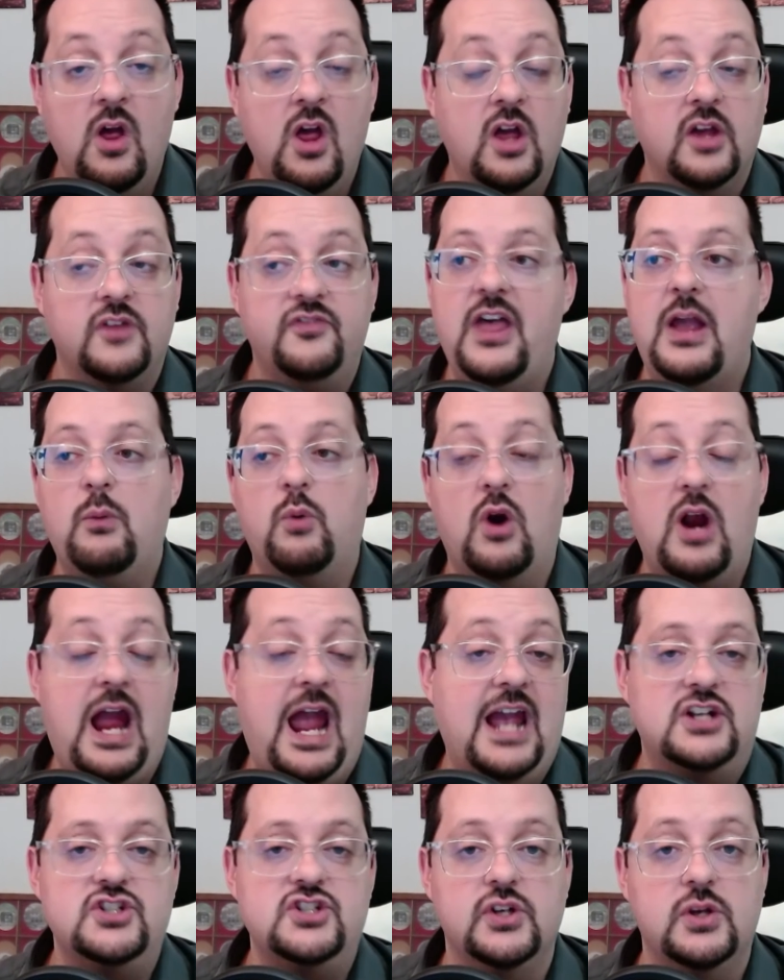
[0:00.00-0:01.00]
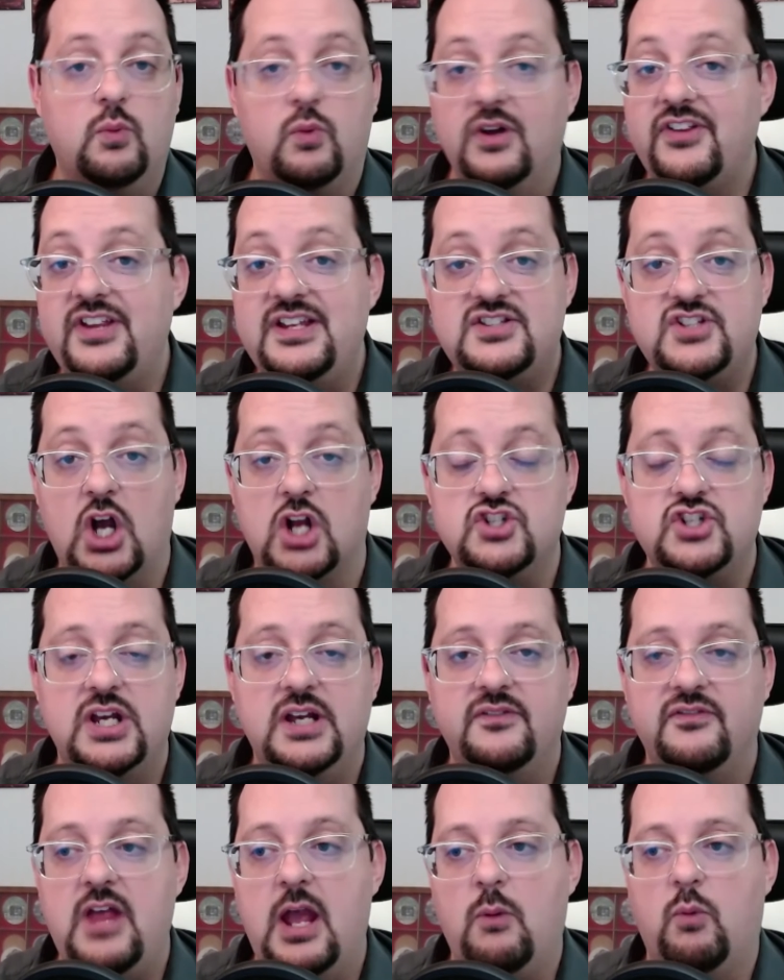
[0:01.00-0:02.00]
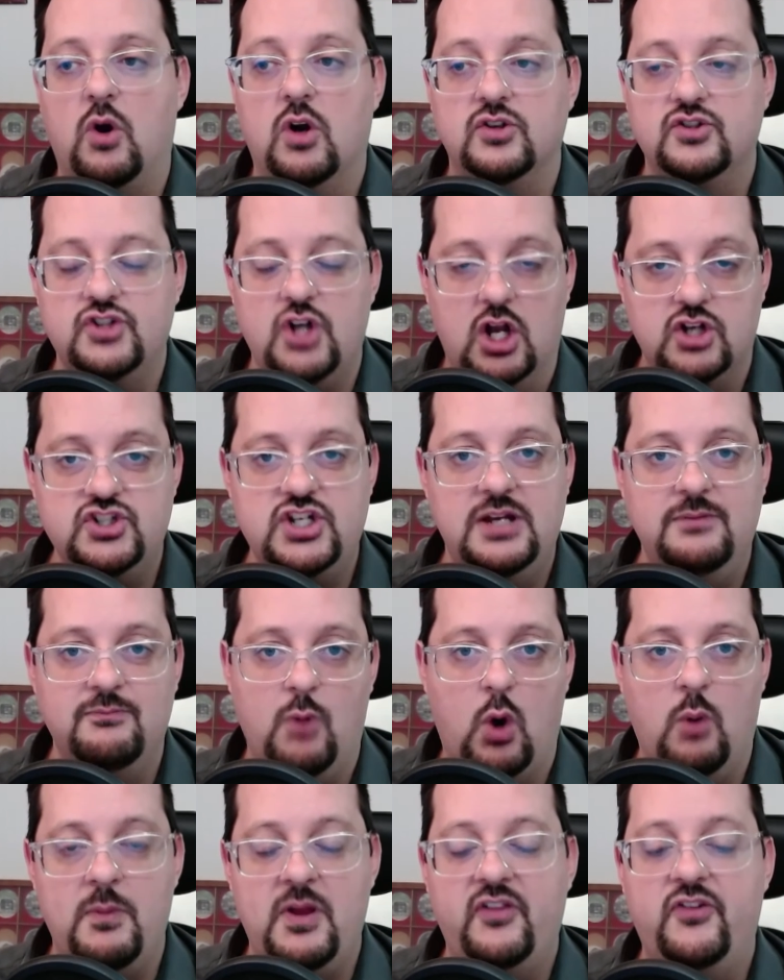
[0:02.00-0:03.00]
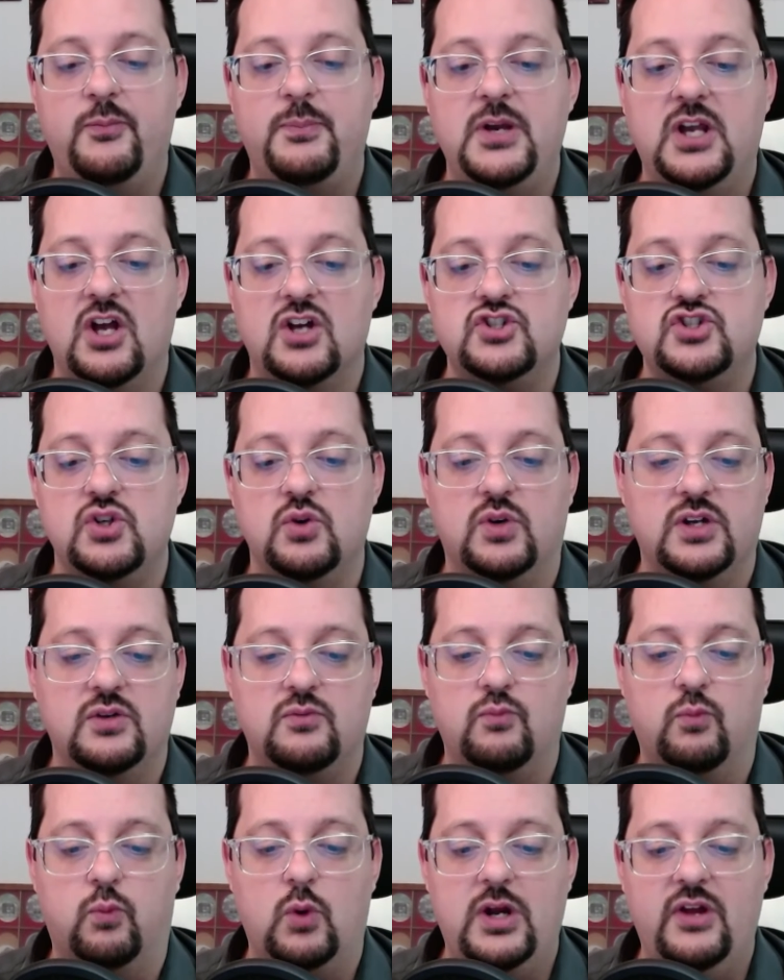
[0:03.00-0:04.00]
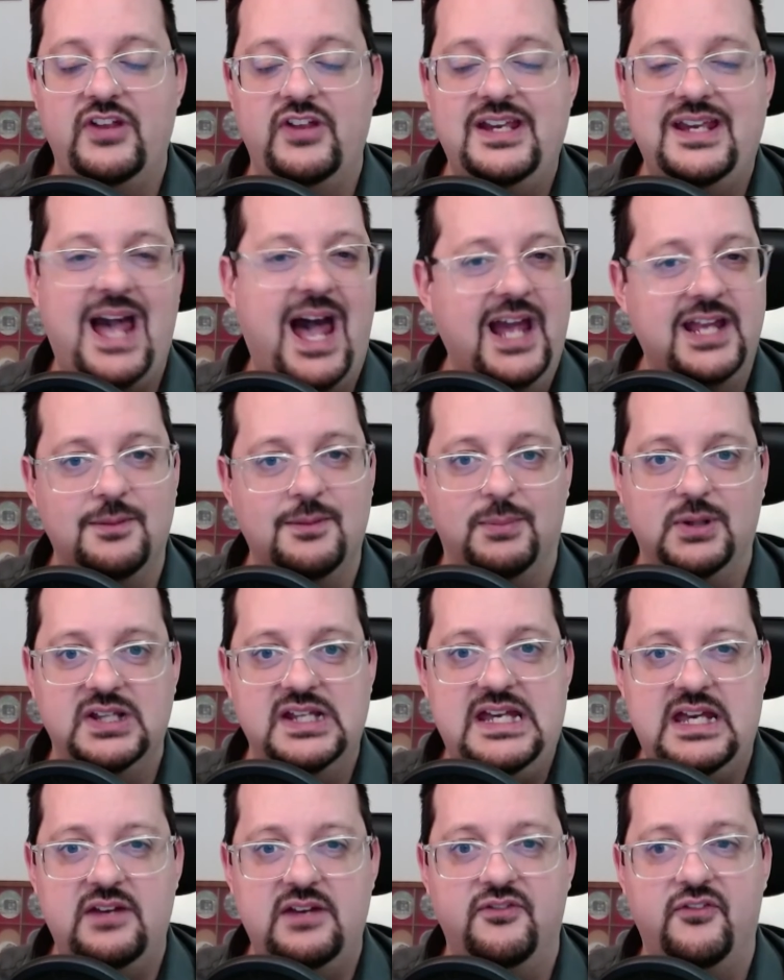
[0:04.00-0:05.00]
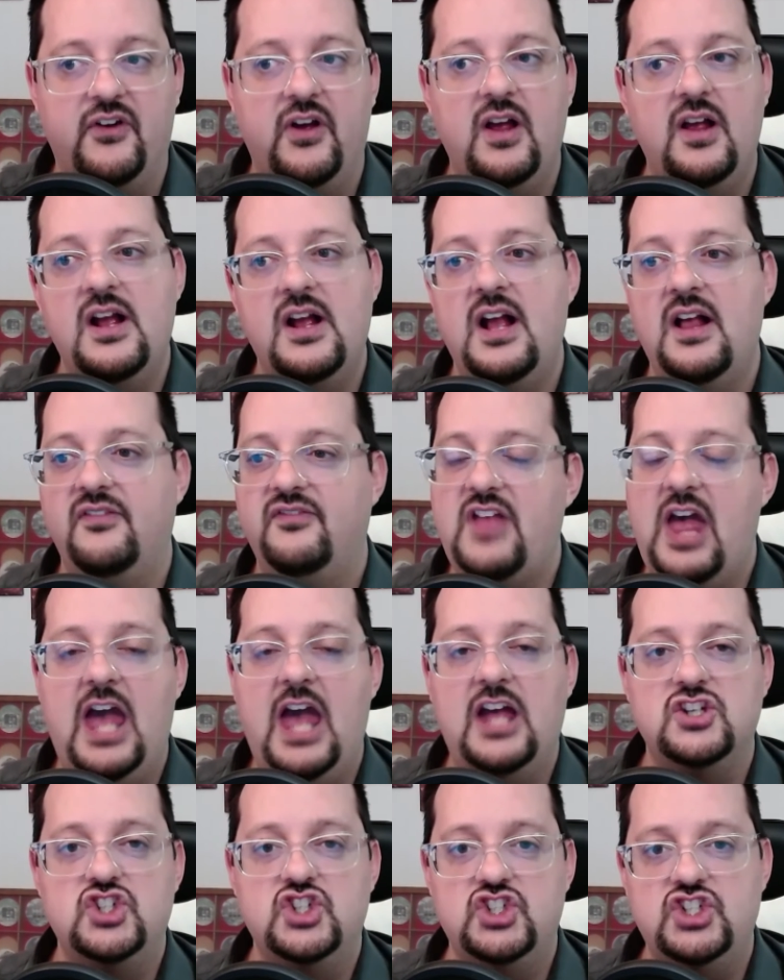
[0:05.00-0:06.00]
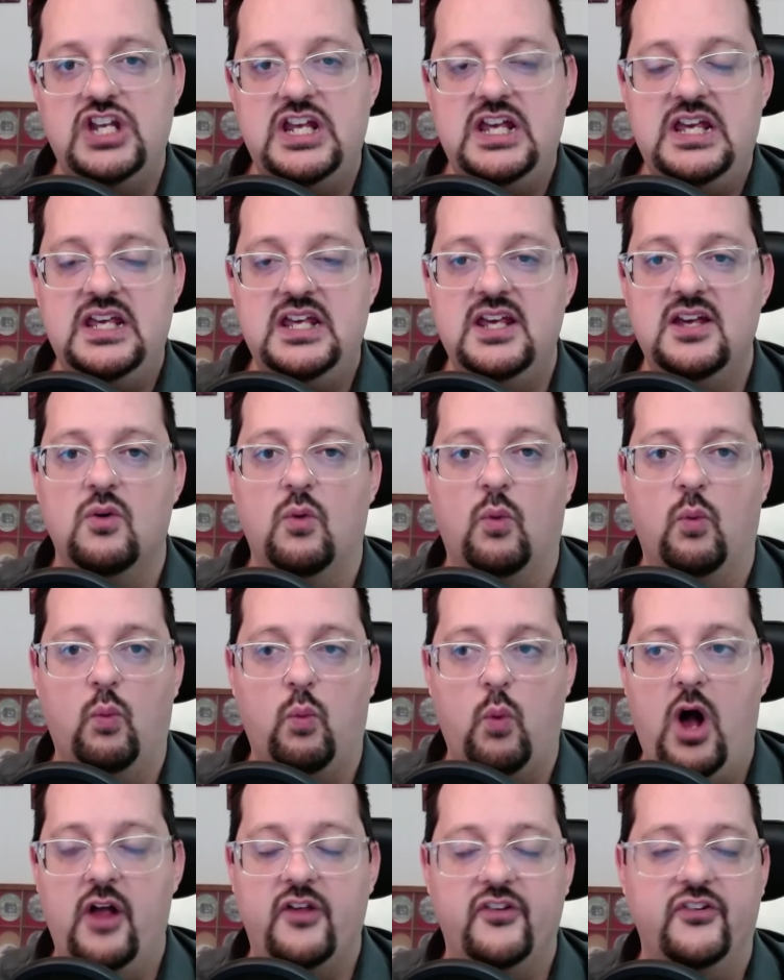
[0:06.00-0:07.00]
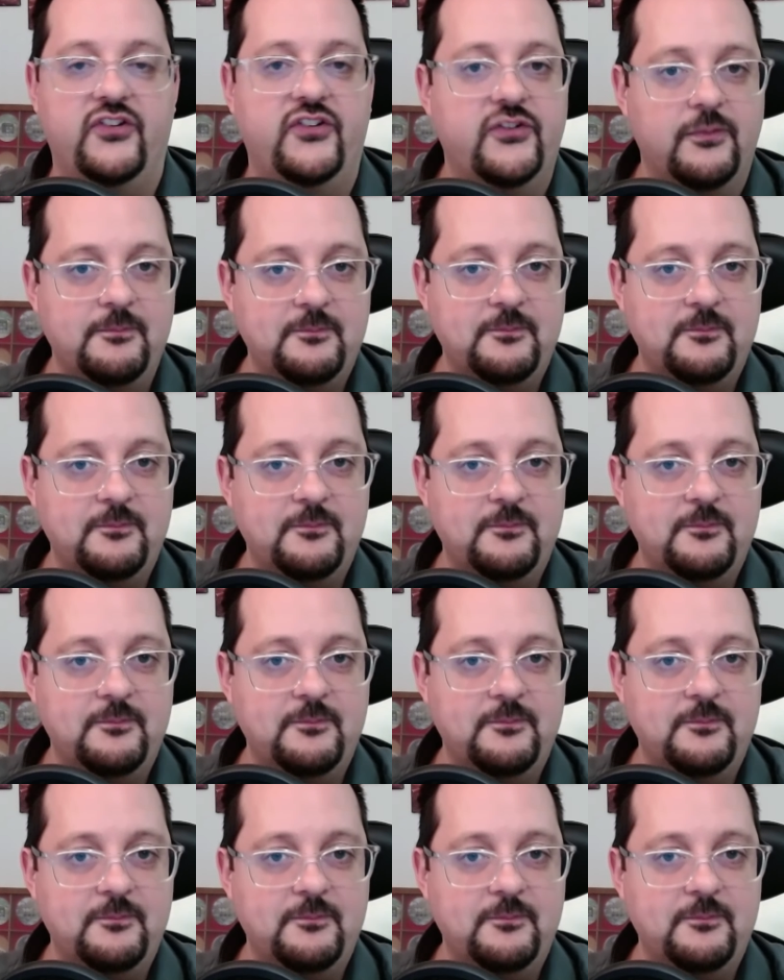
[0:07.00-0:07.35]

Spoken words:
they were actually really touching. They were touching moments because you could really kind of believe that she was,